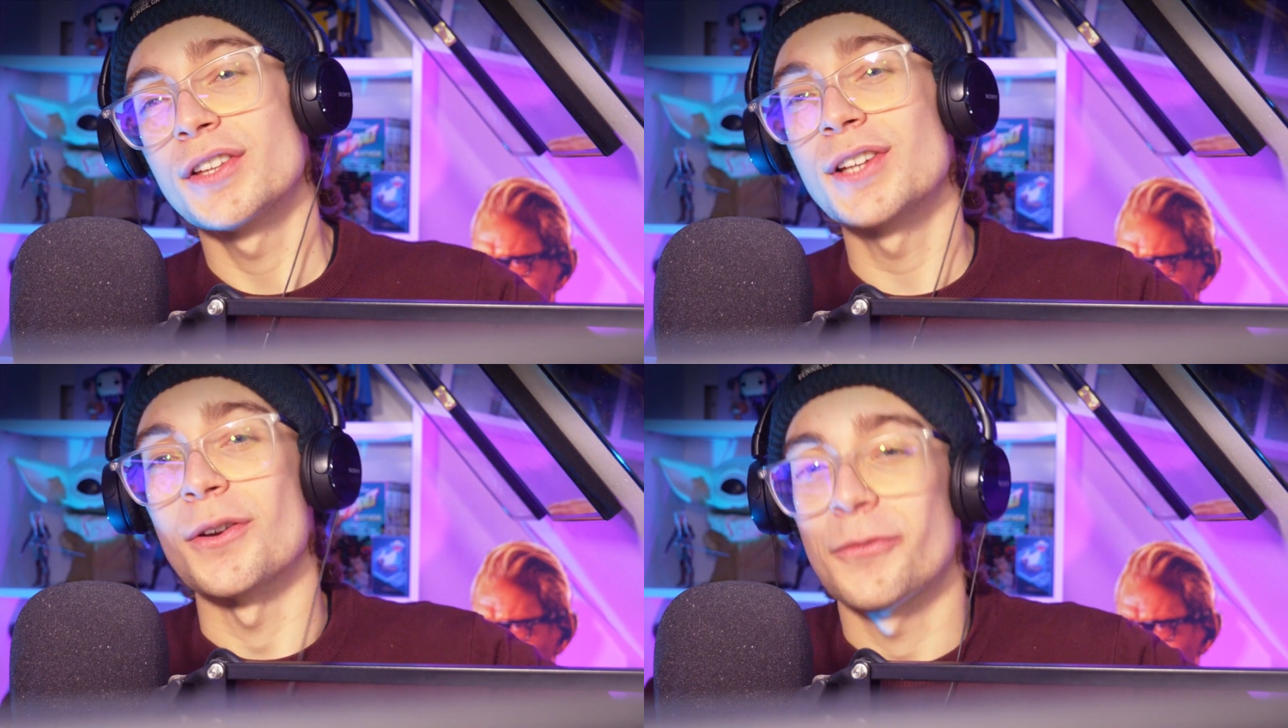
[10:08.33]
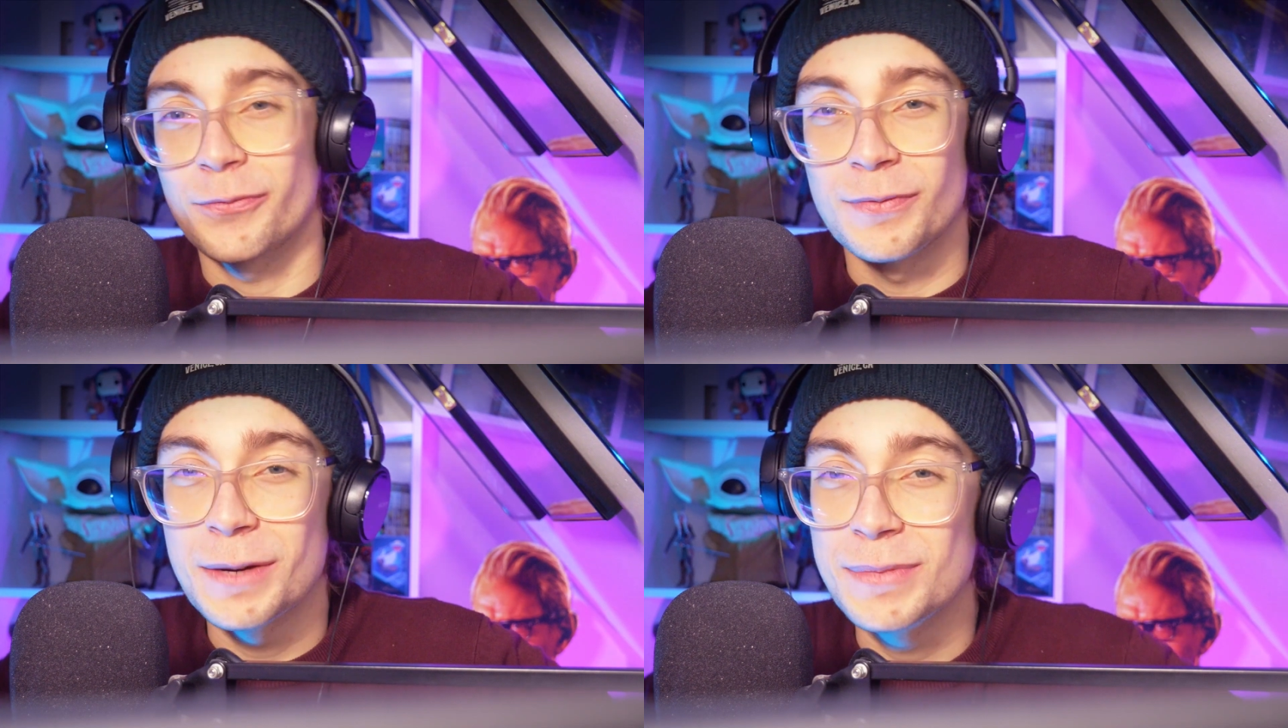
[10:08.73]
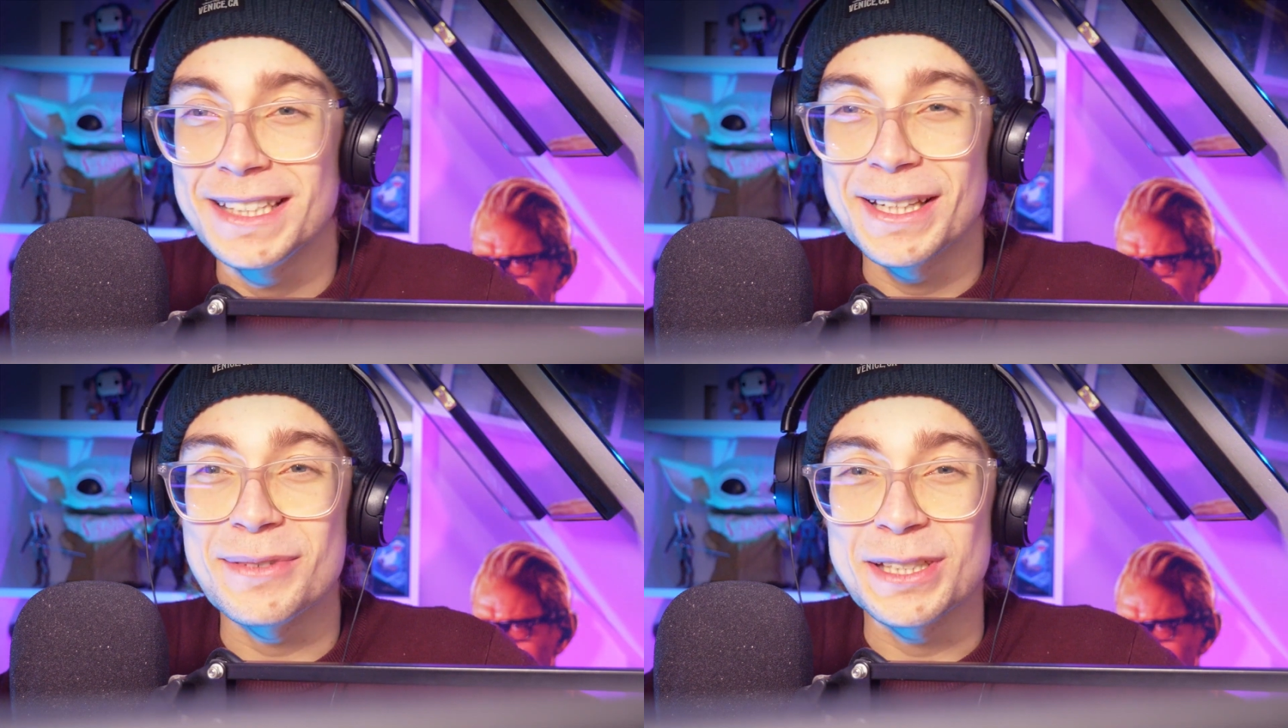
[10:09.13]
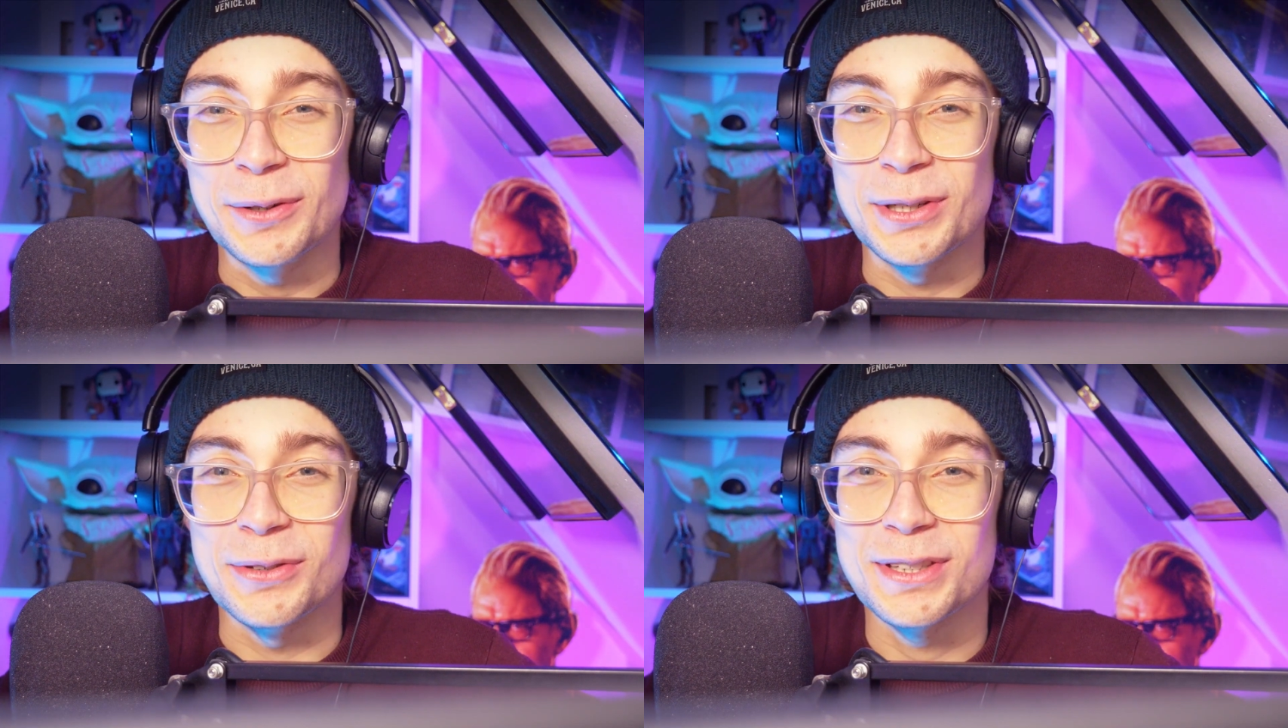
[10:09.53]
So let me
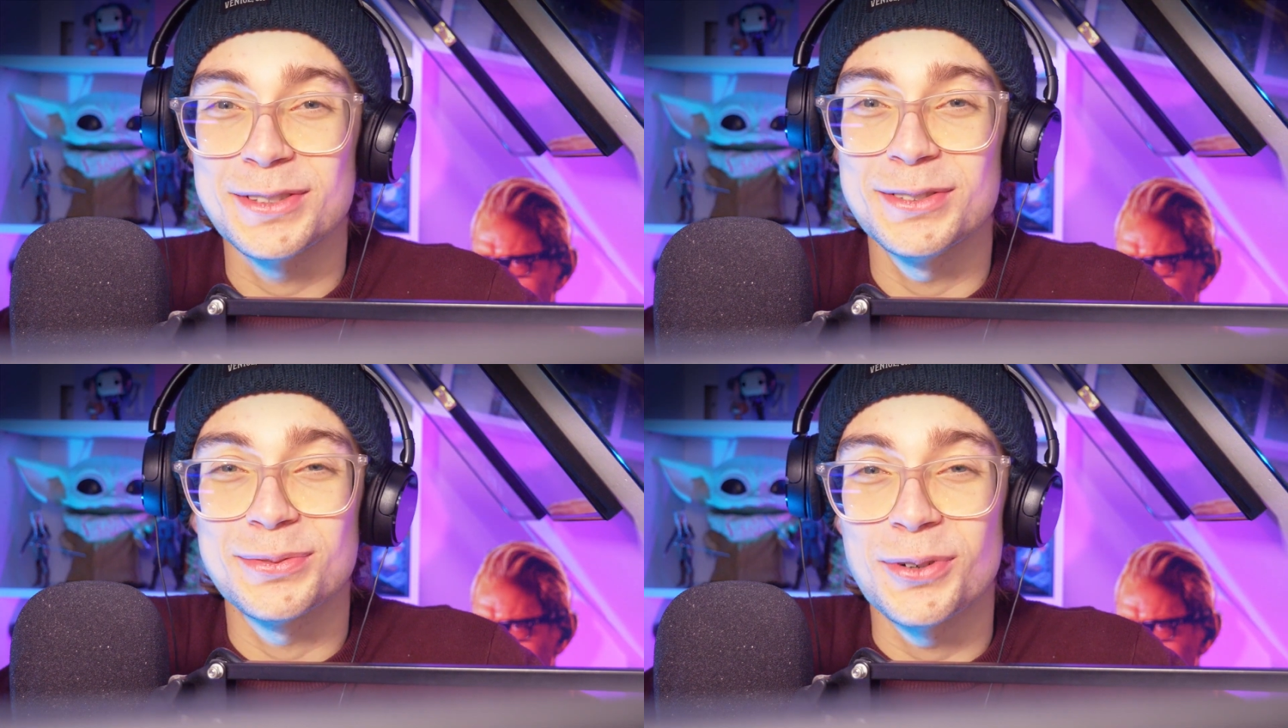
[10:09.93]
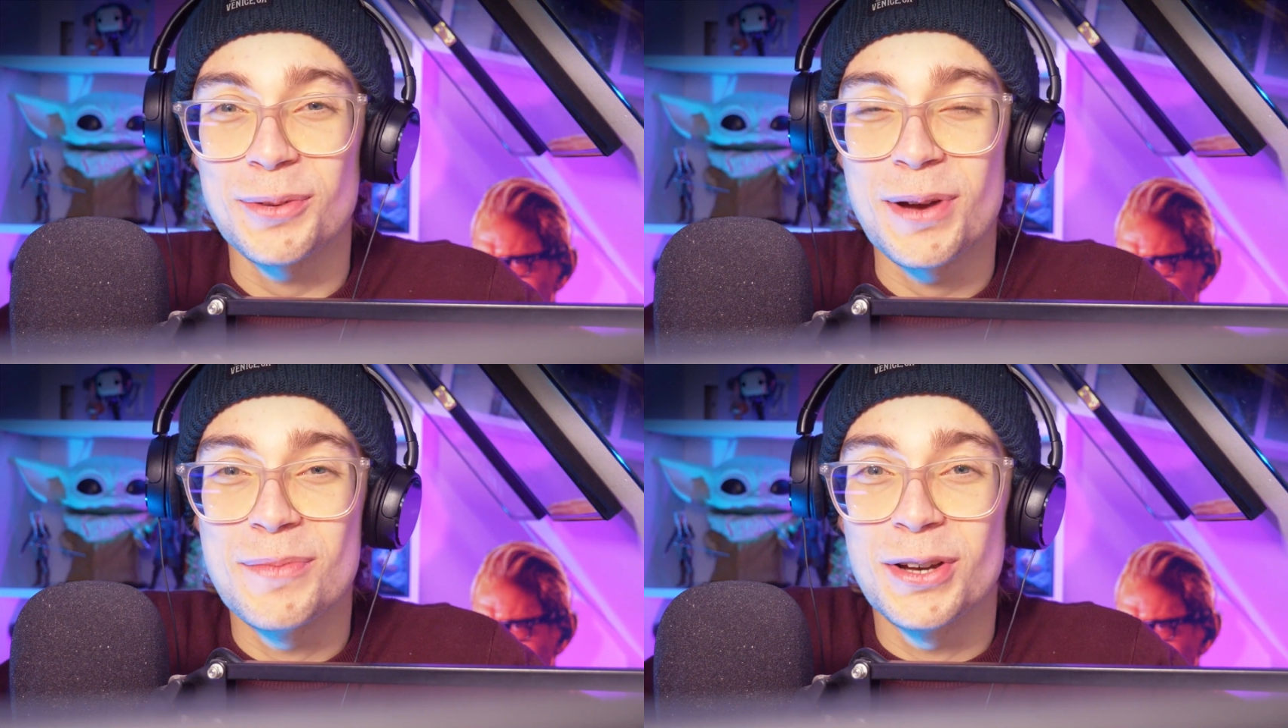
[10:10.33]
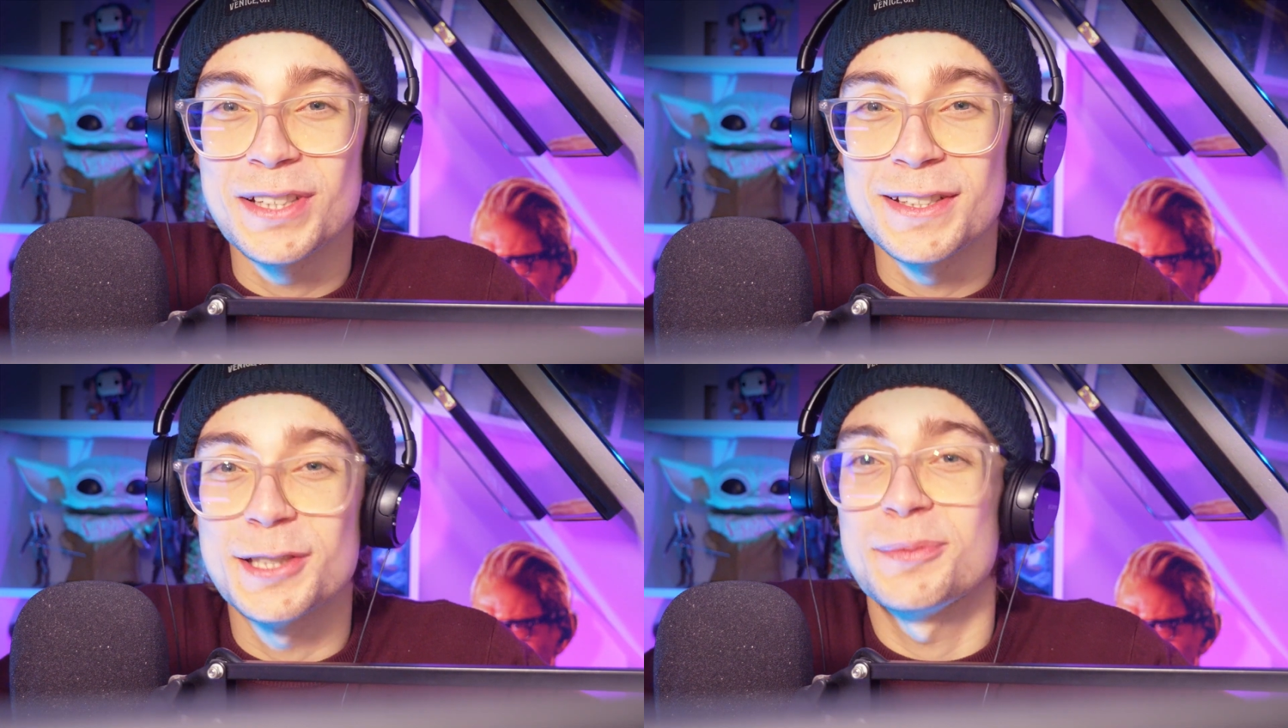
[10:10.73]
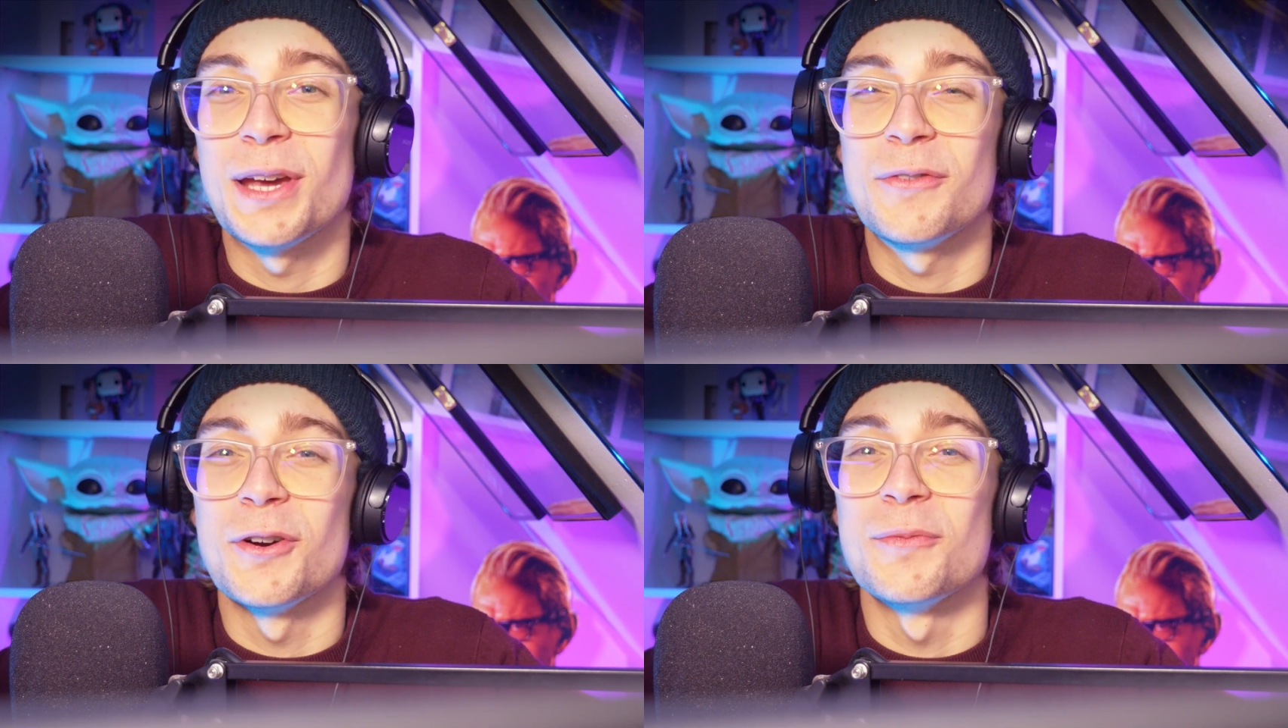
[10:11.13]
tell you, this is one of my most
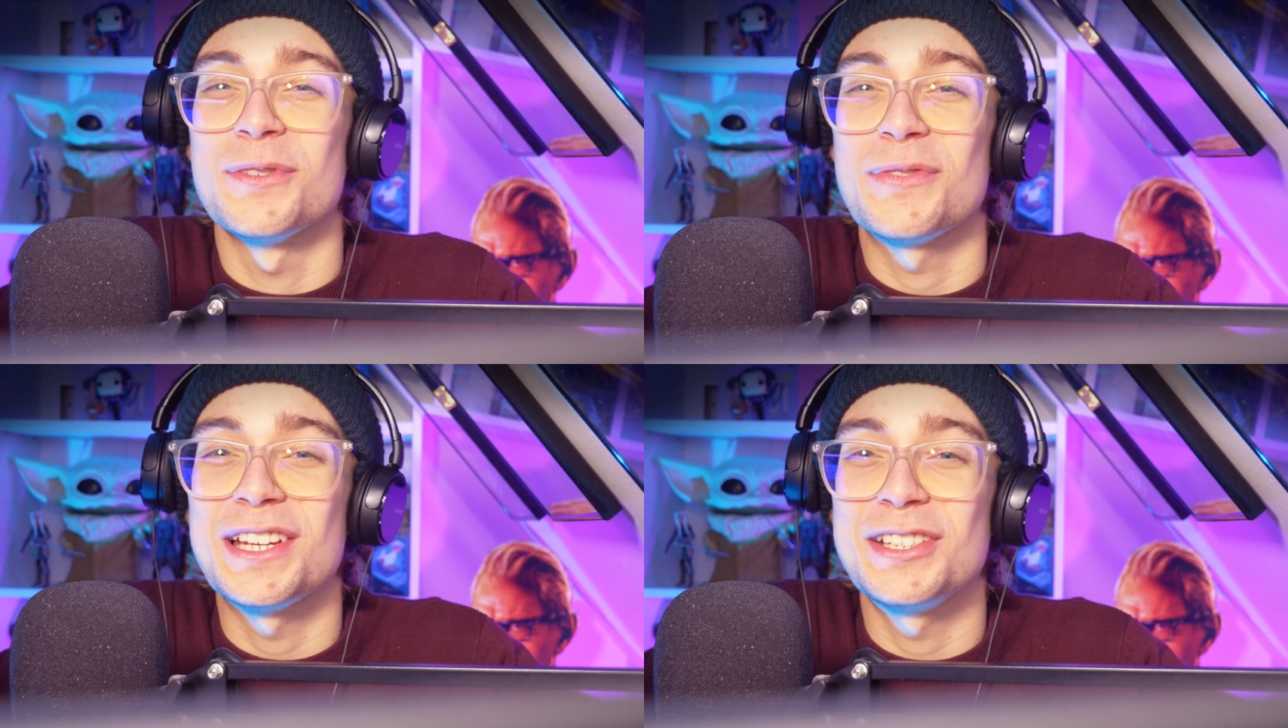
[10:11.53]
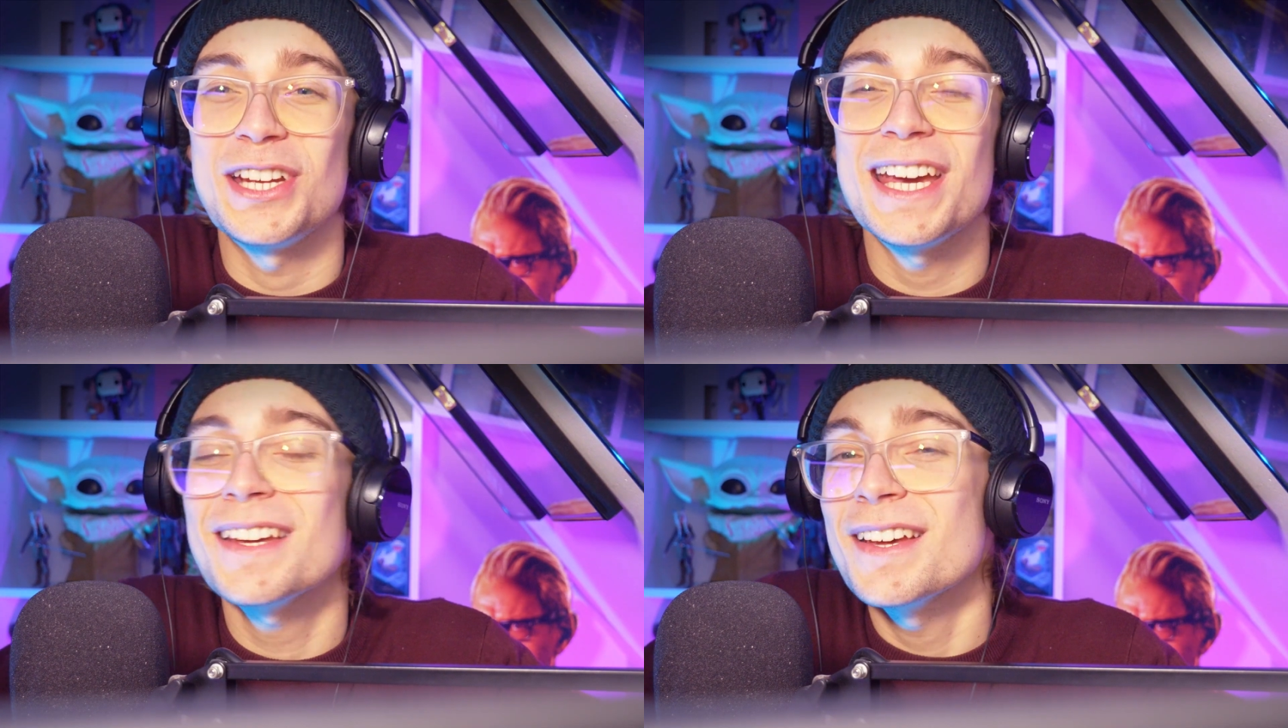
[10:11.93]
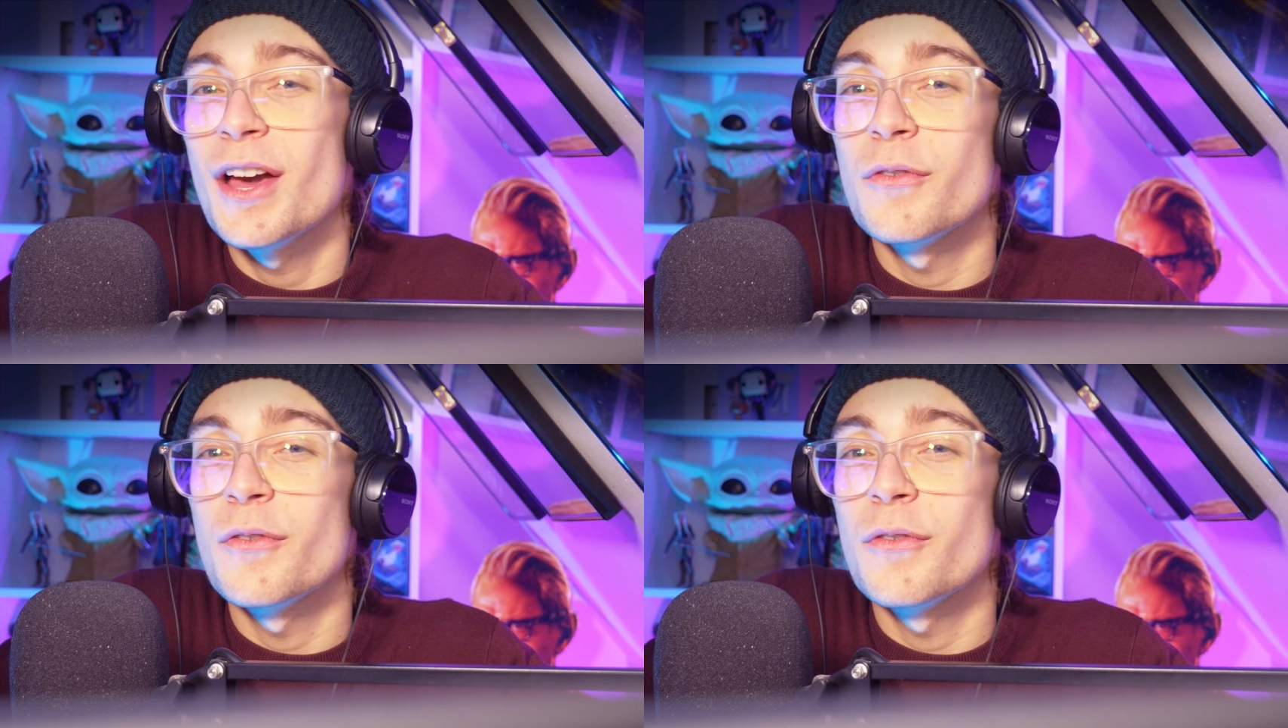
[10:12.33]
anticipated films of this year.